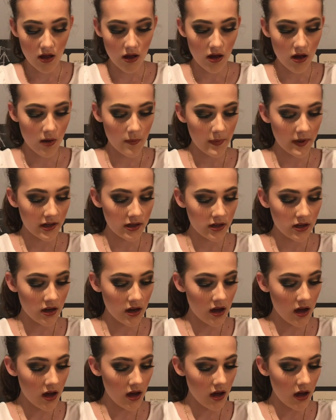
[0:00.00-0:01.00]
Oh my
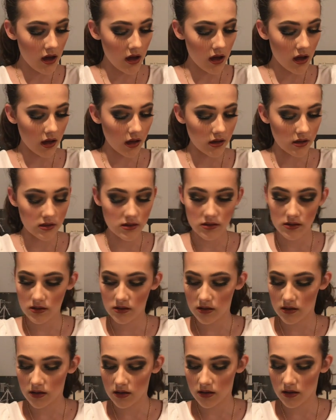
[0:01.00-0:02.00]
god,
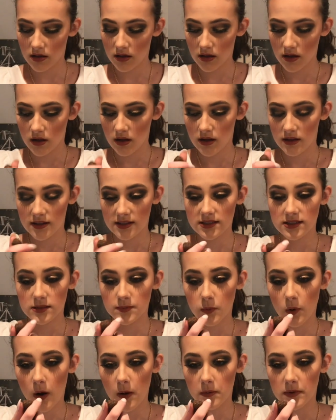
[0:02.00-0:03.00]
this is
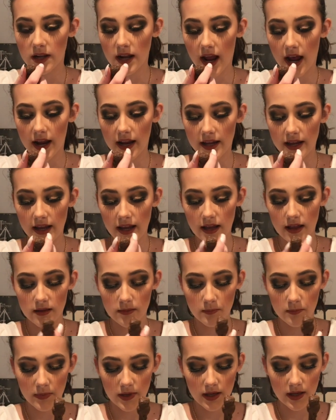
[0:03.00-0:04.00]
probably like
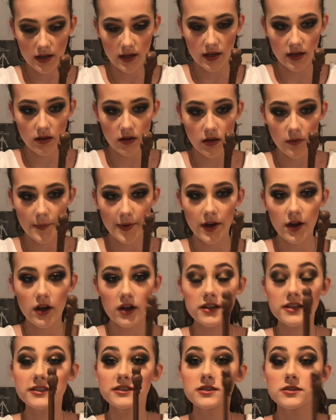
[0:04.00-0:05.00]
handmade. Oh my
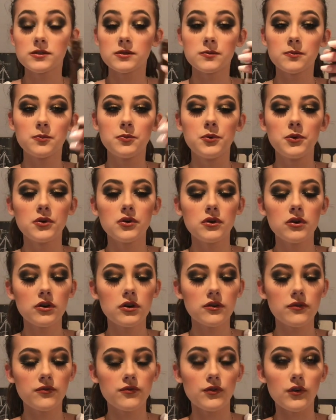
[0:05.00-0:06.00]
god, this is
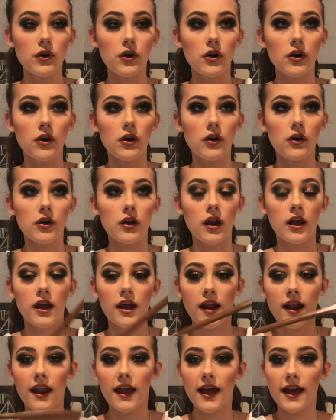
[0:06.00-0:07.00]
beautiful,
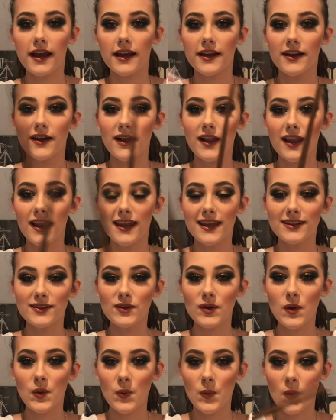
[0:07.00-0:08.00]
like a
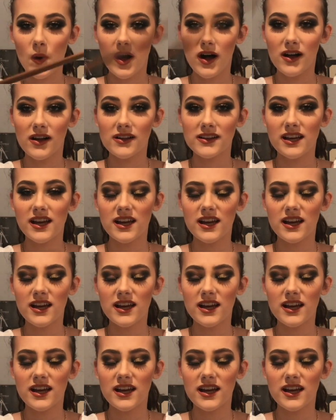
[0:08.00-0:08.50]
little one.